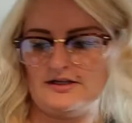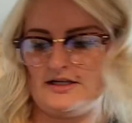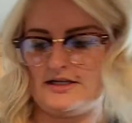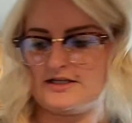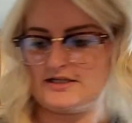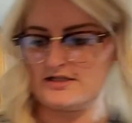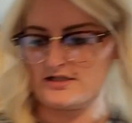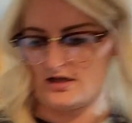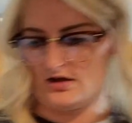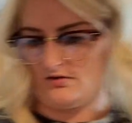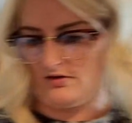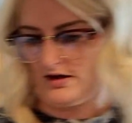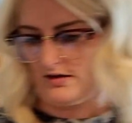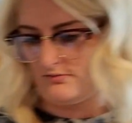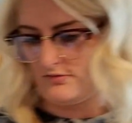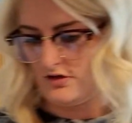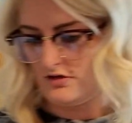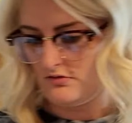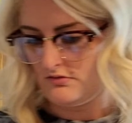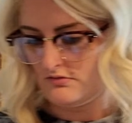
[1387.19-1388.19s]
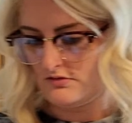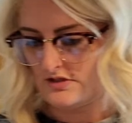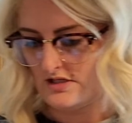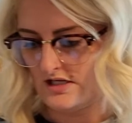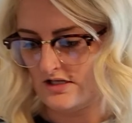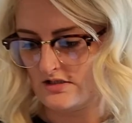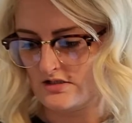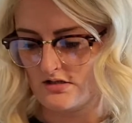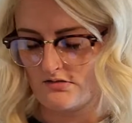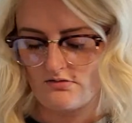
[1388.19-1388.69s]
So I'm using
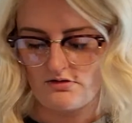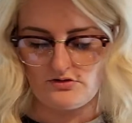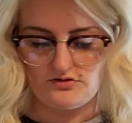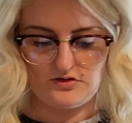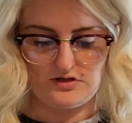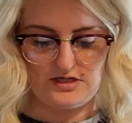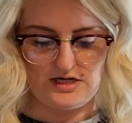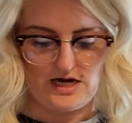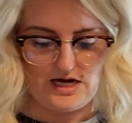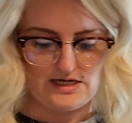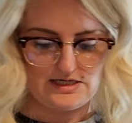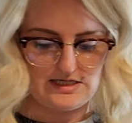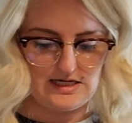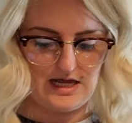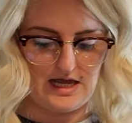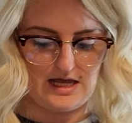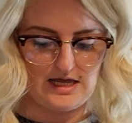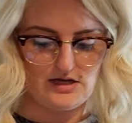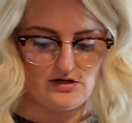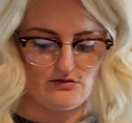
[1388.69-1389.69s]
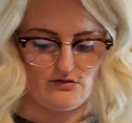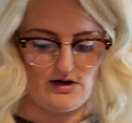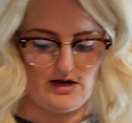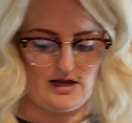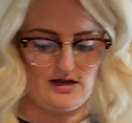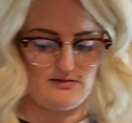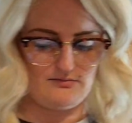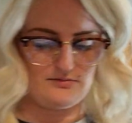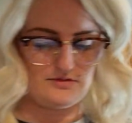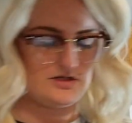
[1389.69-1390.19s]
298
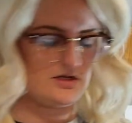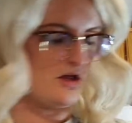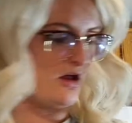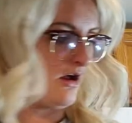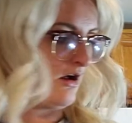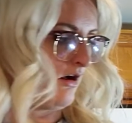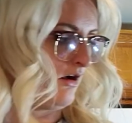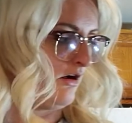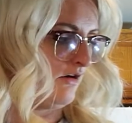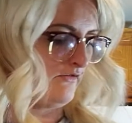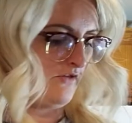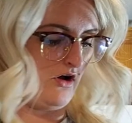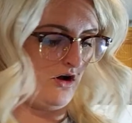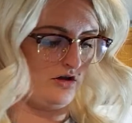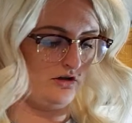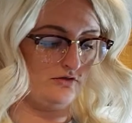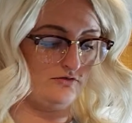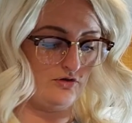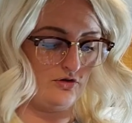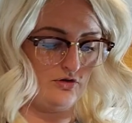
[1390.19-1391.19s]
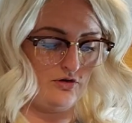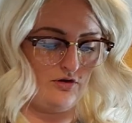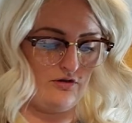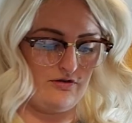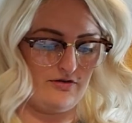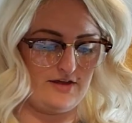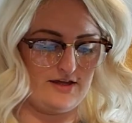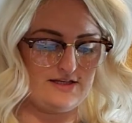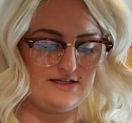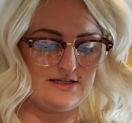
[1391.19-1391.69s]
grams of olive oil.
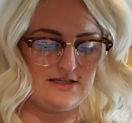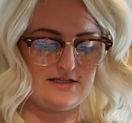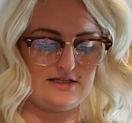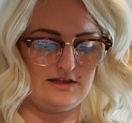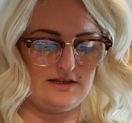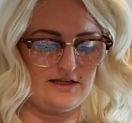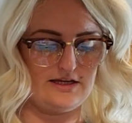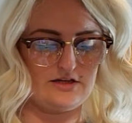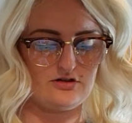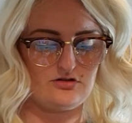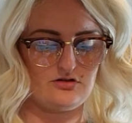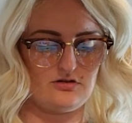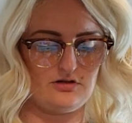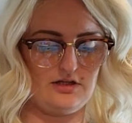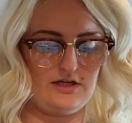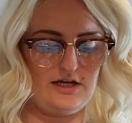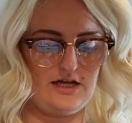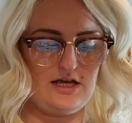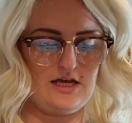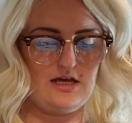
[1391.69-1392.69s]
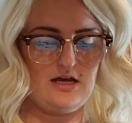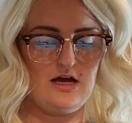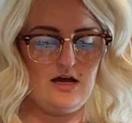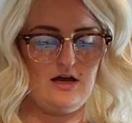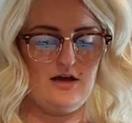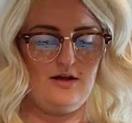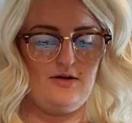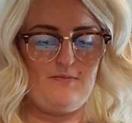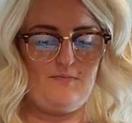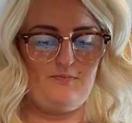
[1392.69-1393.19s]
This is literally
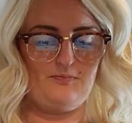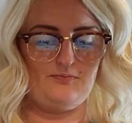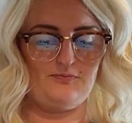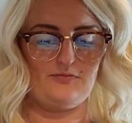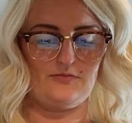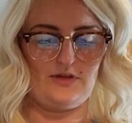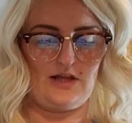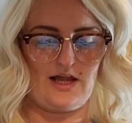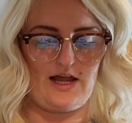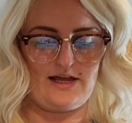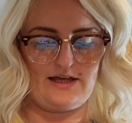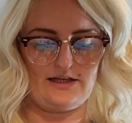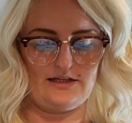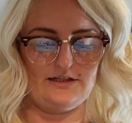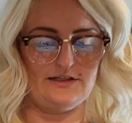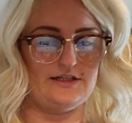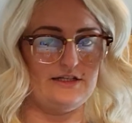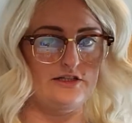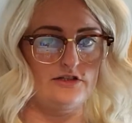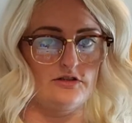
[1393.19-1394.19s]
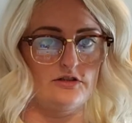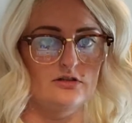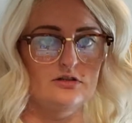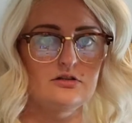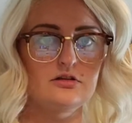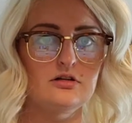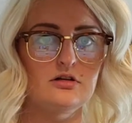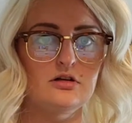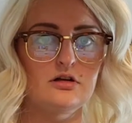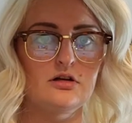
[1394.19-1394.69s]
like Lidl.
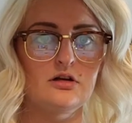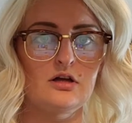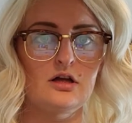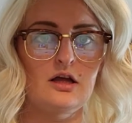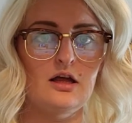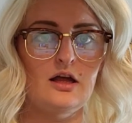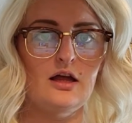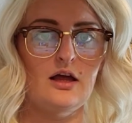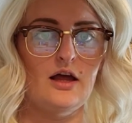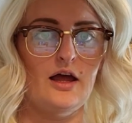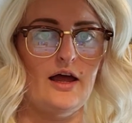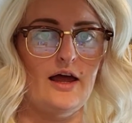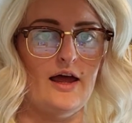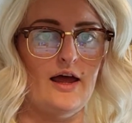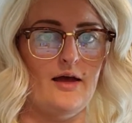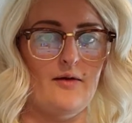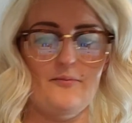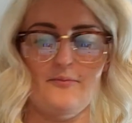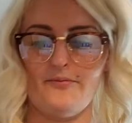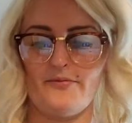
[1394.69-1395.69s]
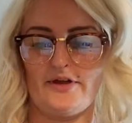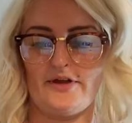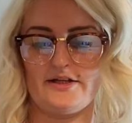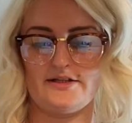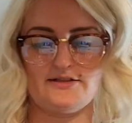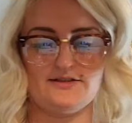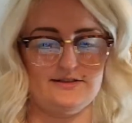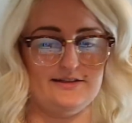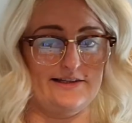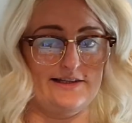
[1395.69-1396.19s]

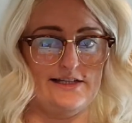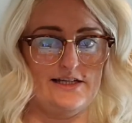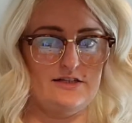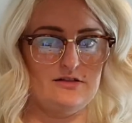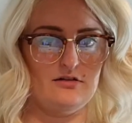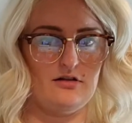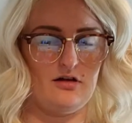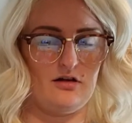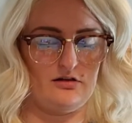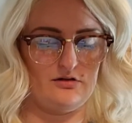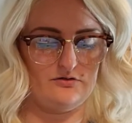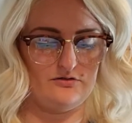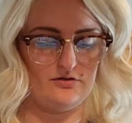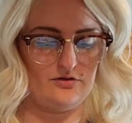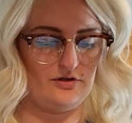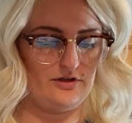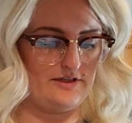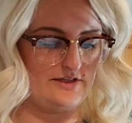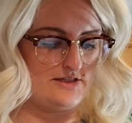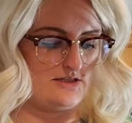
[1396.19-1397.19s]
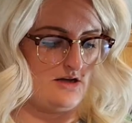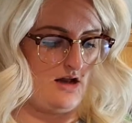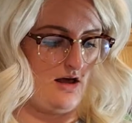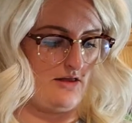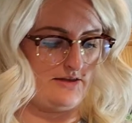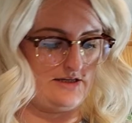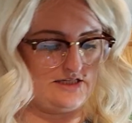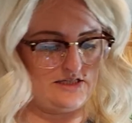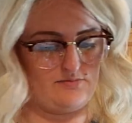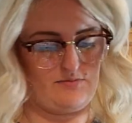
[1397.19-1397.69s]
It's Lidl olive oil. It's
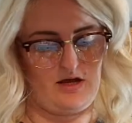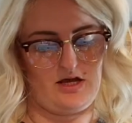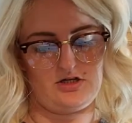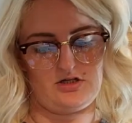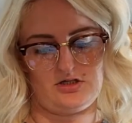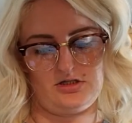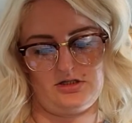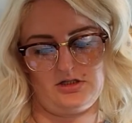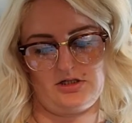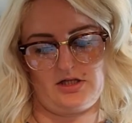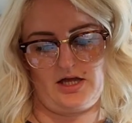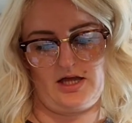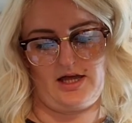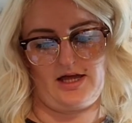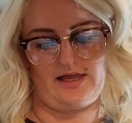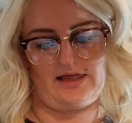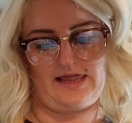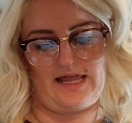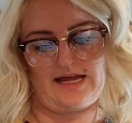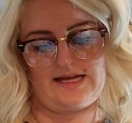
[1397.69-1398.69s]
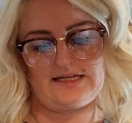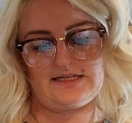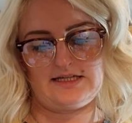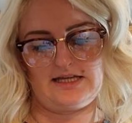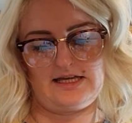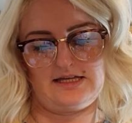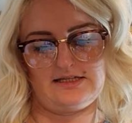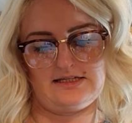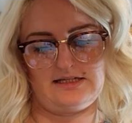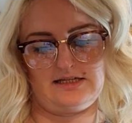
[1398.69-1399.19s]
nothing special. Light
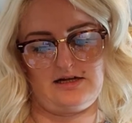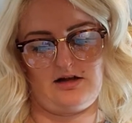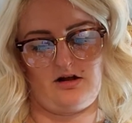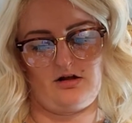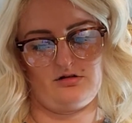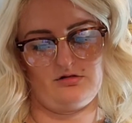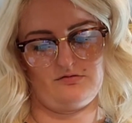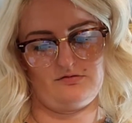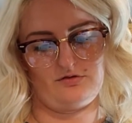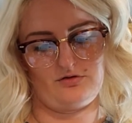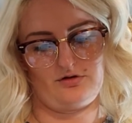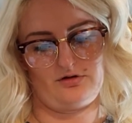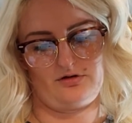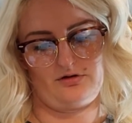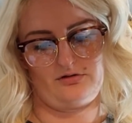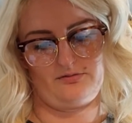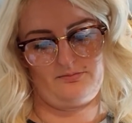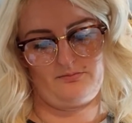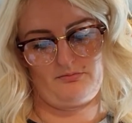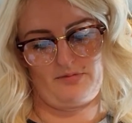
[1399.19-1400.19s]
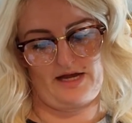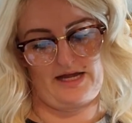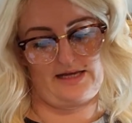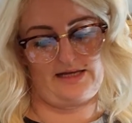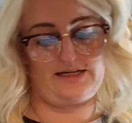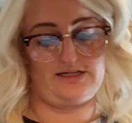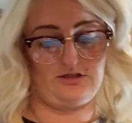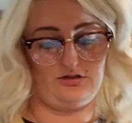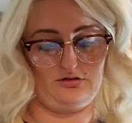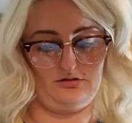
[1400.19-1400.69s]
tasting olive oil by
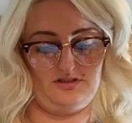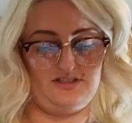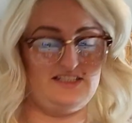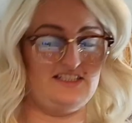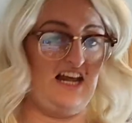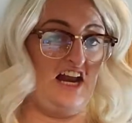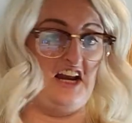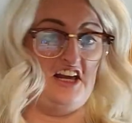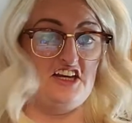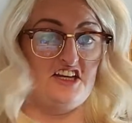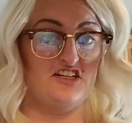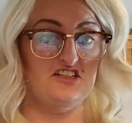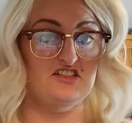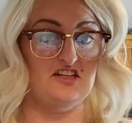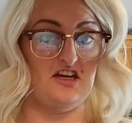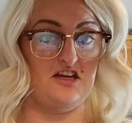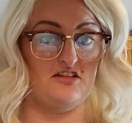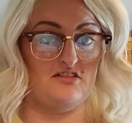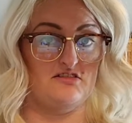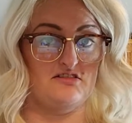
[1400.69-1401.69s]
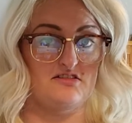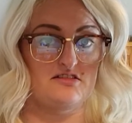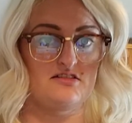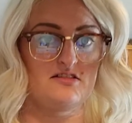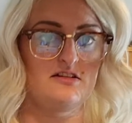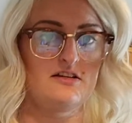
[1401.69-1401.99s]
Lidl. Delicate taste.